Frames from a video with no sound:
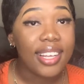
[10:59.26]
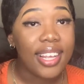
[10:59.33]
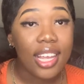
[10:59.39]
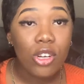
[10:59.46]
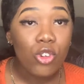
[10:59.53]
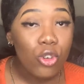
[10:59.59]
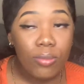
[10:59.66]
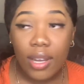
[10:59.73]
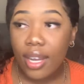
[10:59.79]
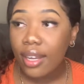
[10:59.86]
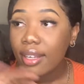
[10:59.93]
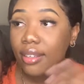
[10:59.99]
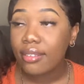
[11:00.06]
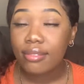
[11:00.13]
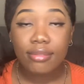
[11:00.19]
Getting an
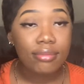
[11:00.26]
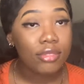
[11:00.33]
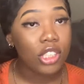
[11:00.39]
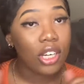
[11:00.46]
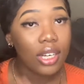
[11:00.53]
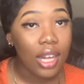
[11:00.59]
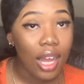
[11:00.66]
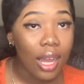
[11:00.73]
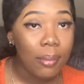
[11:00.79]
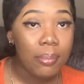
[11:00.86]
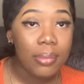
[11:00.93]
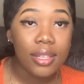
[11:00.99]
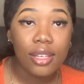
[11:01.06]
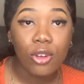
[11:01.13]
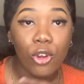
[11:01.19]
Uber, turn
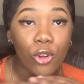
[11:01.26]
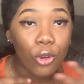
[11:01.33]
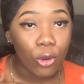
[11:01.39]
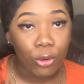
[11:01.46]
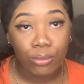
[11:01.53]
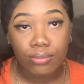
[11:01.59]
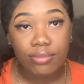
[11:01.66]
up, and then go home.